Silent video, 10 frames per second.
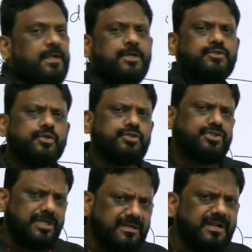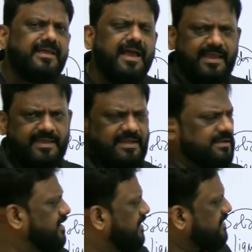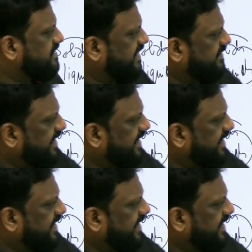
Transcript: So generally I can say